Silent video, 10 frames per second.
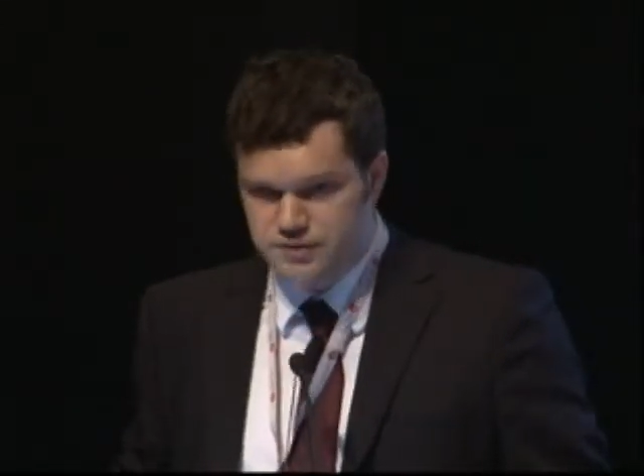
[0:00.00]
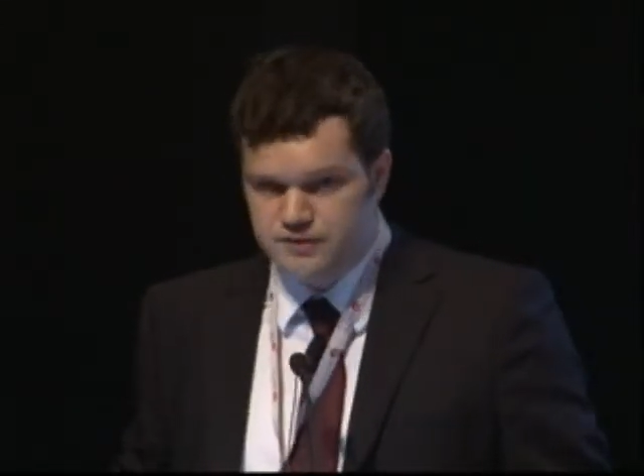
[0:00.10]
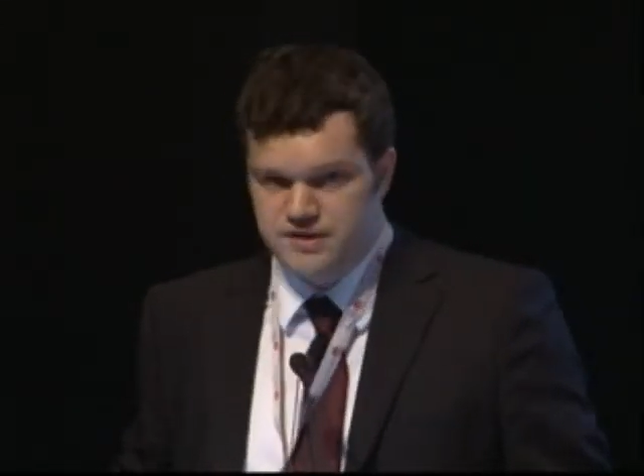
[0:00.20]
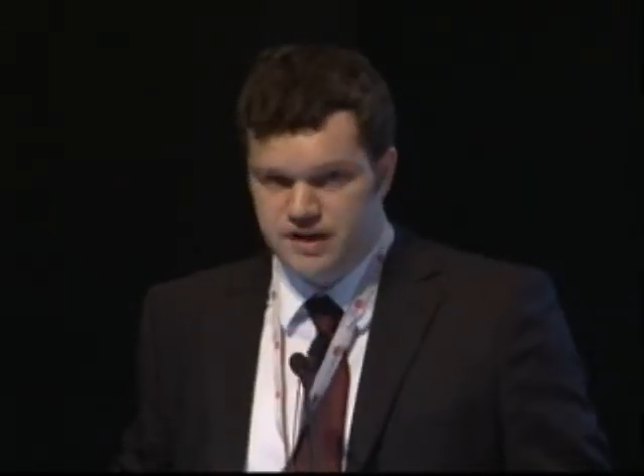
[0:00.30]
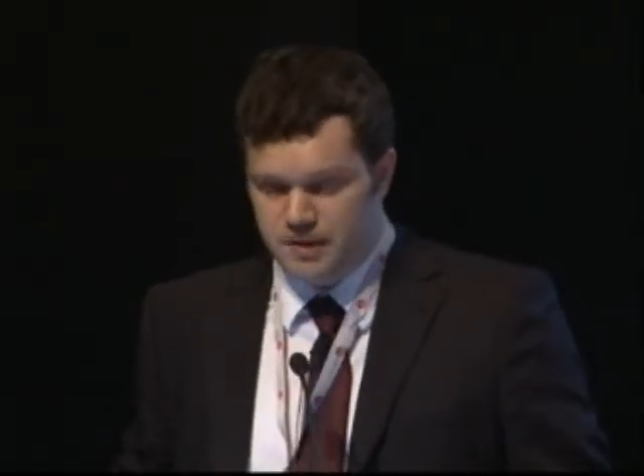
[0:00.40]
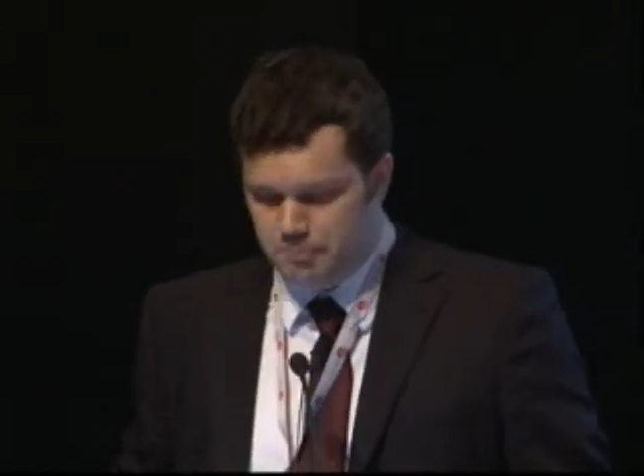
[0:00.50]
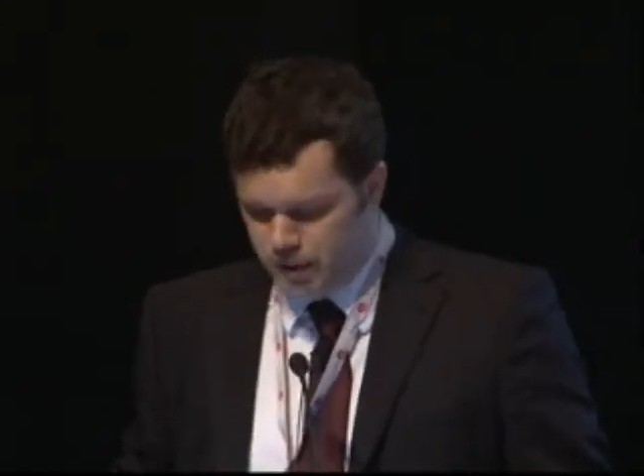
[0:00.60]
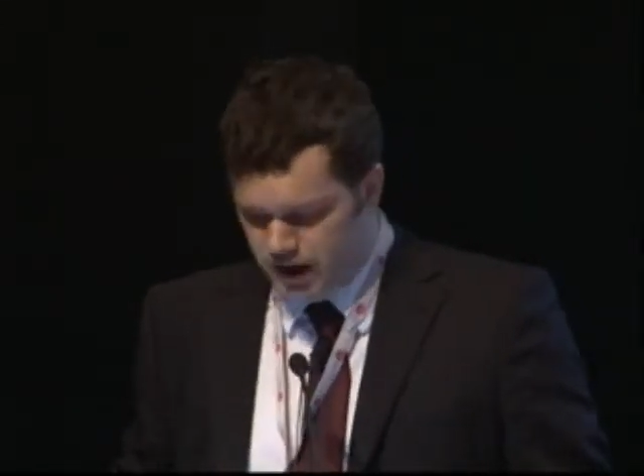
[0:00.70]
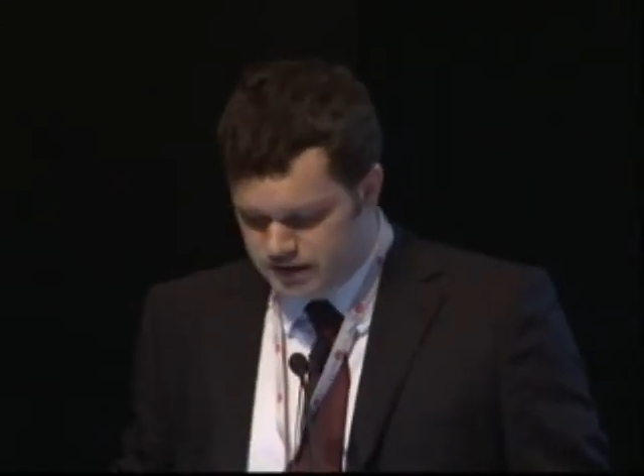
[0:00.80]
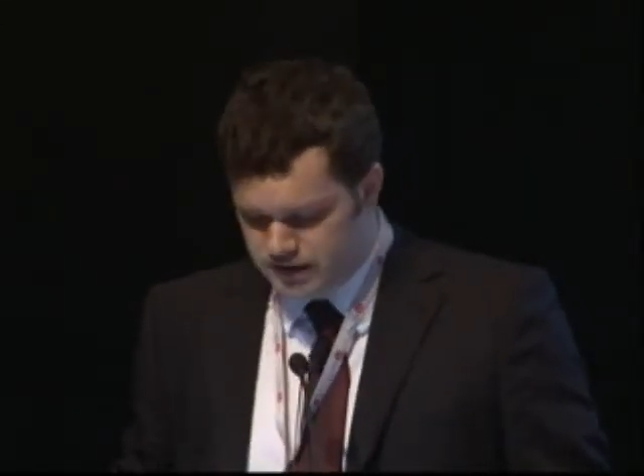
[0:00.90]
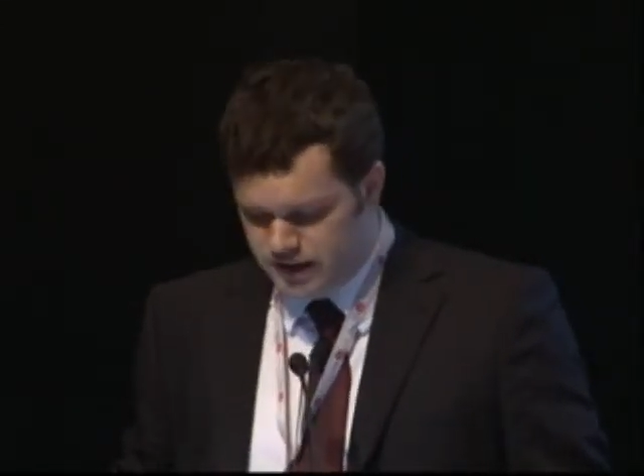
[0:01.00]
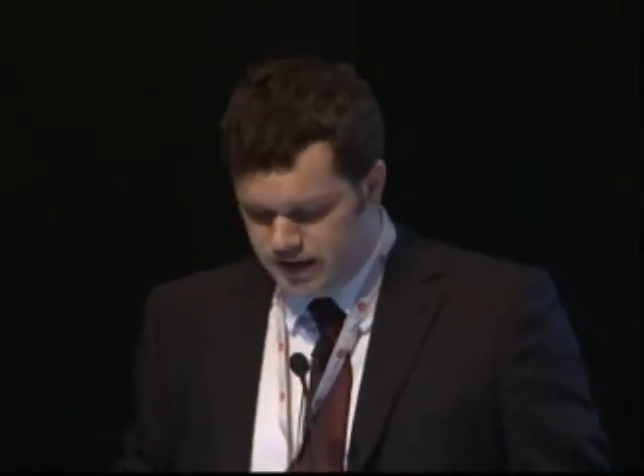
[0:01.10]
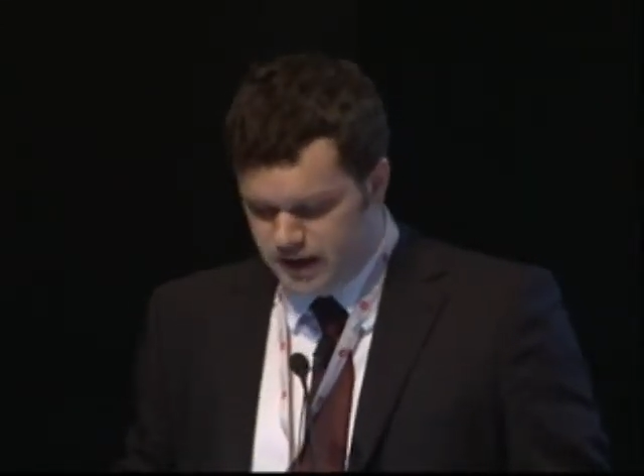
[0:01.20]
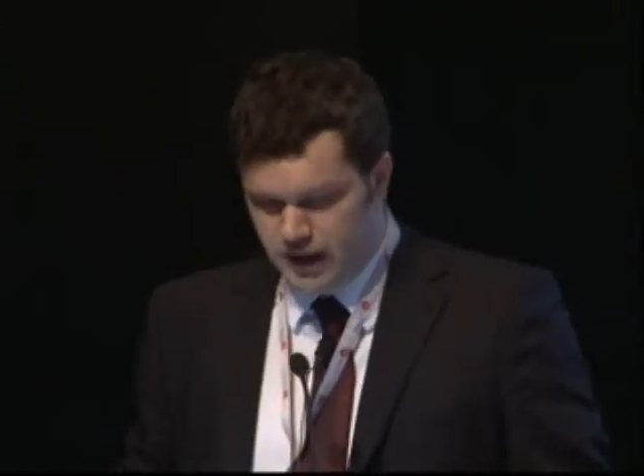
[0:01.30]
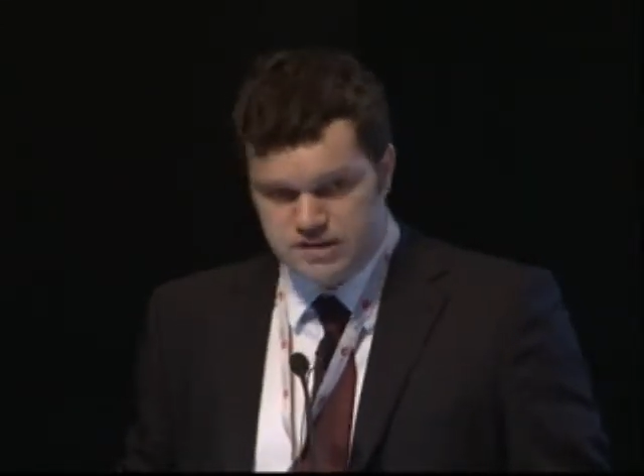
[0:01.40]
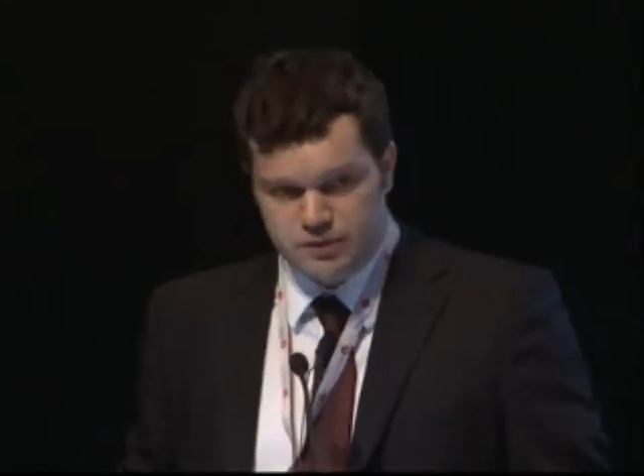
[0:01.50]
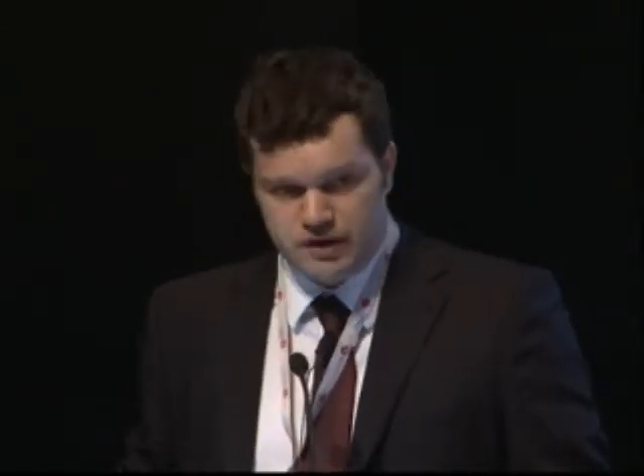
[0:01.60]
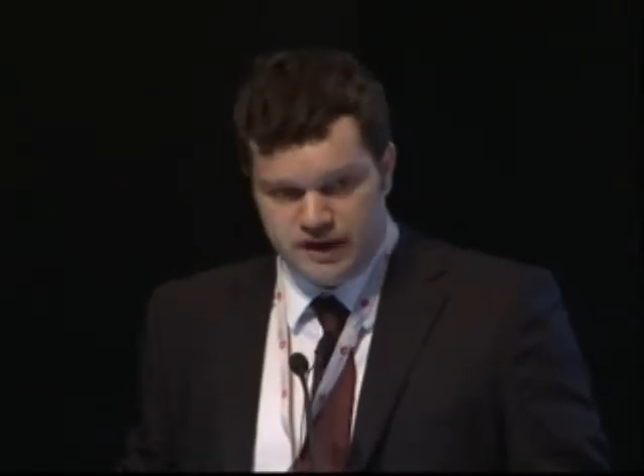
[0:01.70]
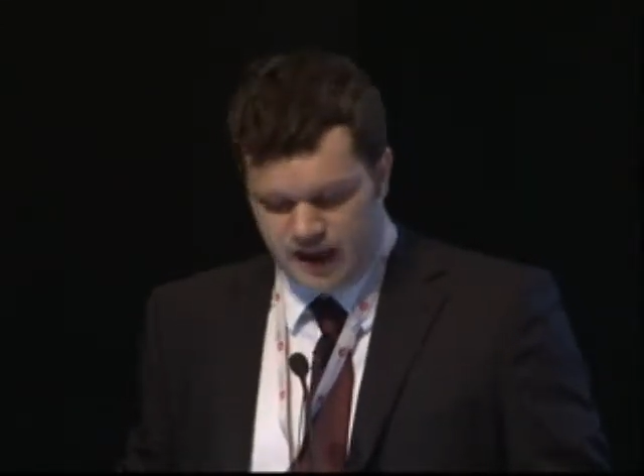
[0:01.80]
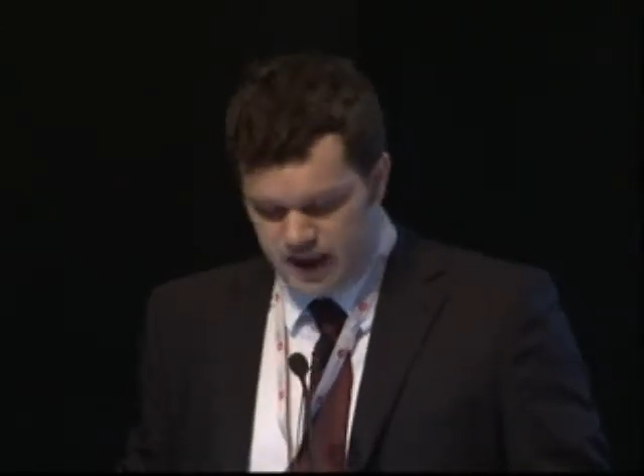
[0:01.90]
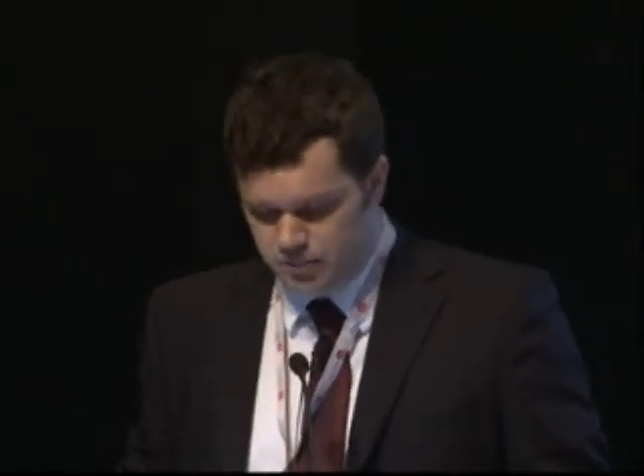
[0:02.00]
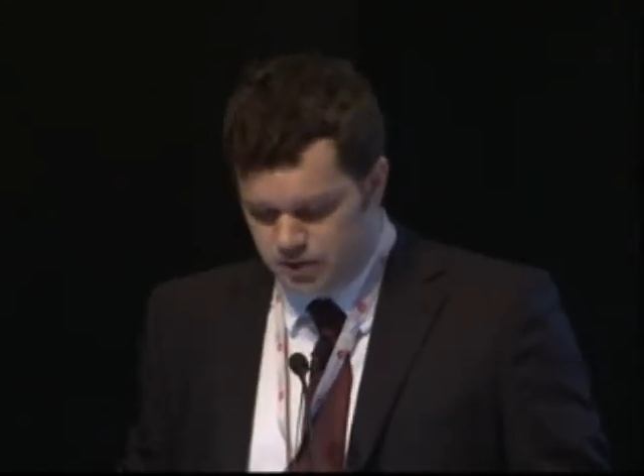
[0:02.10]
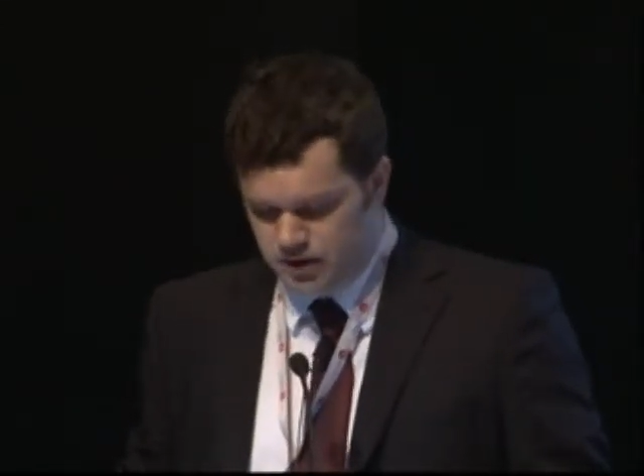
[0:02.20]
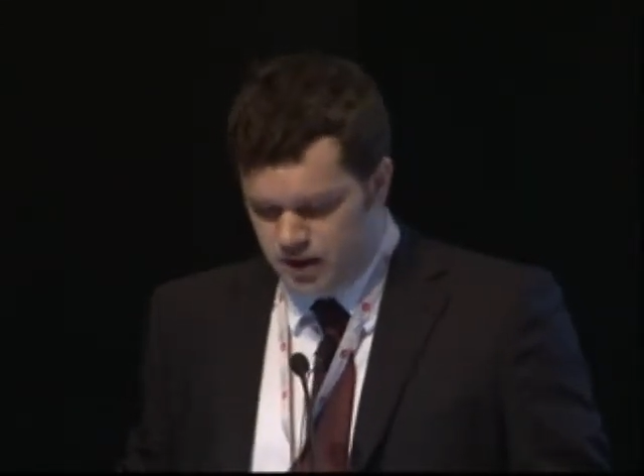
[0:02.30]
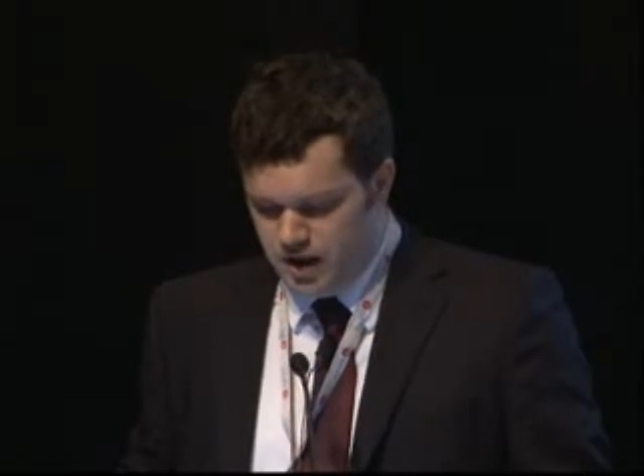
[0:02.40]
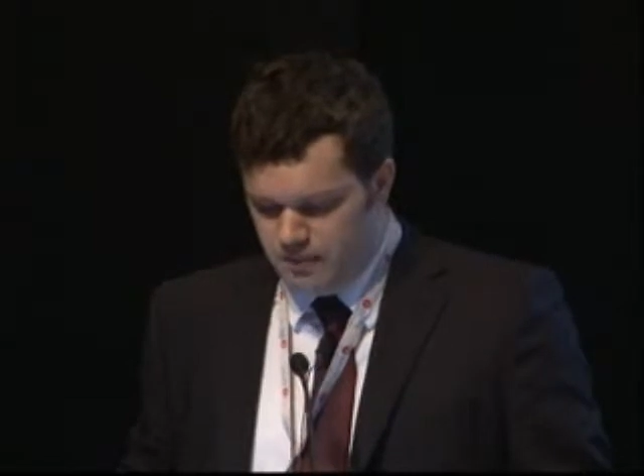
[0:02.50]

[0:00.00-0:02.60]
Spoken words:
using unbundling as well, cable,